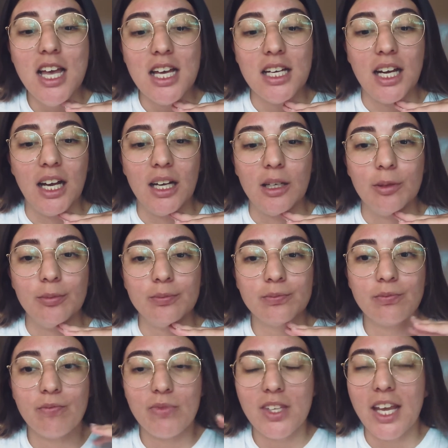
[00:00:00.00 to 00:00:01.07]
Um,
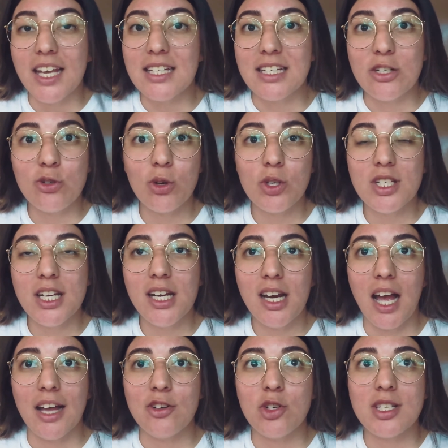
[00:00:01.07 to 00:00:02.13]
it's interesting,
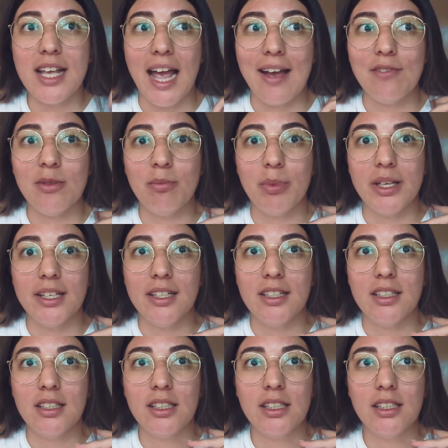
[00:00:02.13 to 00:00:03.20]
I just haven't
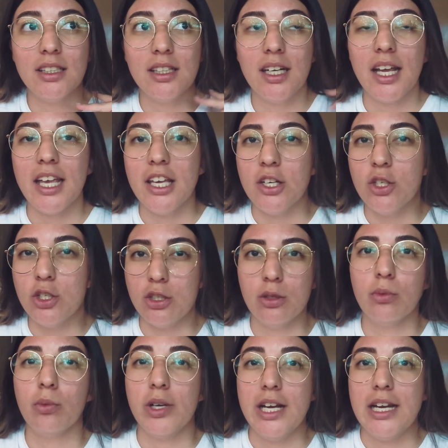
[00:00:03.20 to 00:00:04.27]
been into
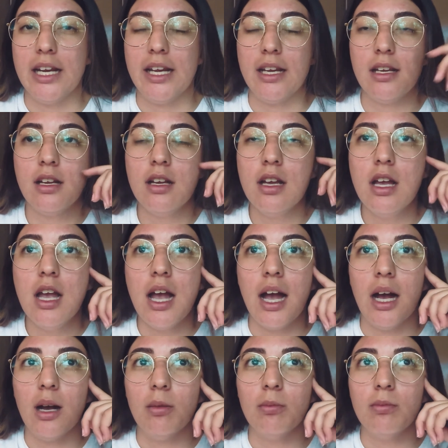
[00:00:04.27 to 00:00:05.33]
reading.
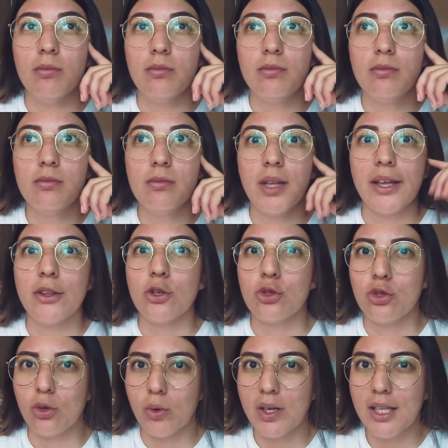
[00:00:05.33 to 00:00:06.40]
Um, like the
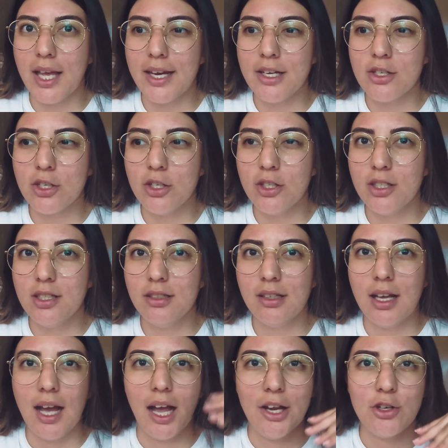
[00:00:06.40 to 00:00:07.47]
storyline is good,
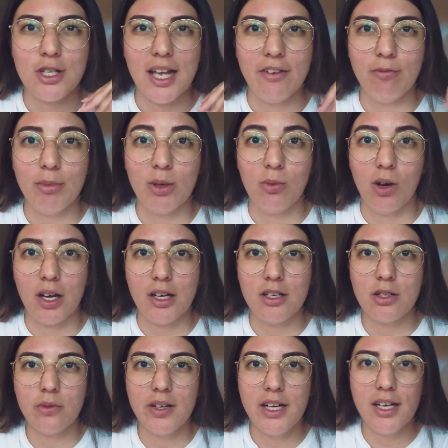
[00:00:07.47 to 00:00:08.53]
I just haven't been wanting
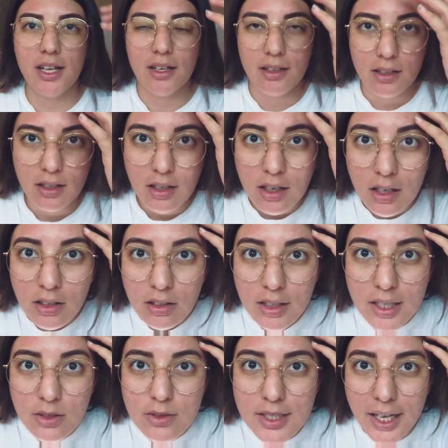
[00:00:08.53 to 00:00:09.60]
to read and Look
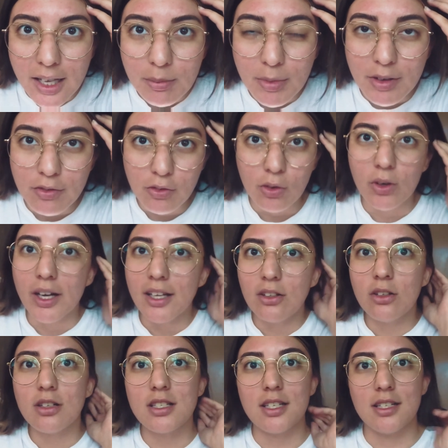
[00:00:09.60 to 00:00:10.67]
at how sad my forehead
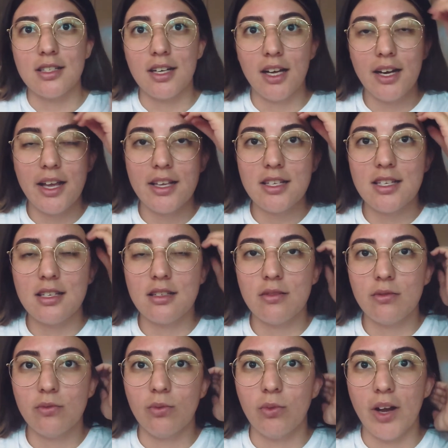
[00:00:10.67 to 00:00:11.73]
looks. It's not as
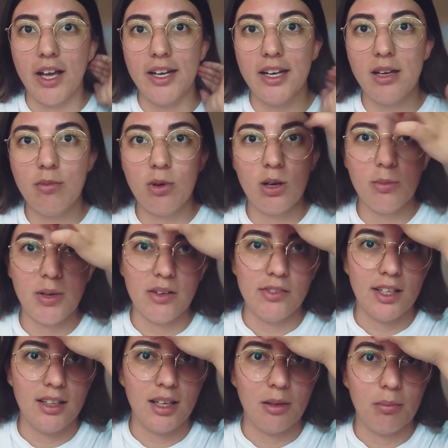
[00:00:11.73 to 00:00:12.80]
red anymore, but I've
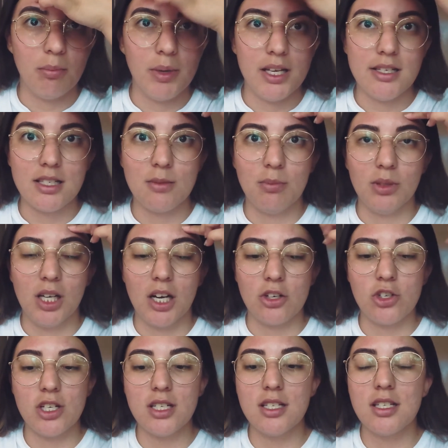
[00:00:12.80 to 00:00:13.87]
got like big
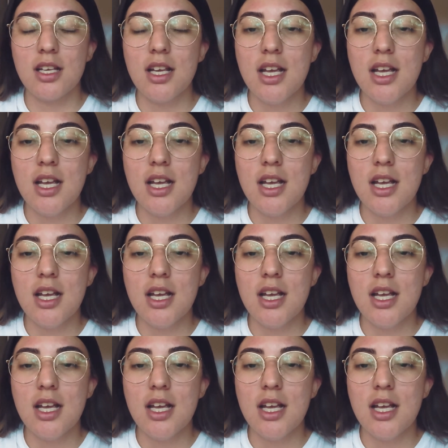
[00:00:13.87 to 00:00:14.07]
splotches.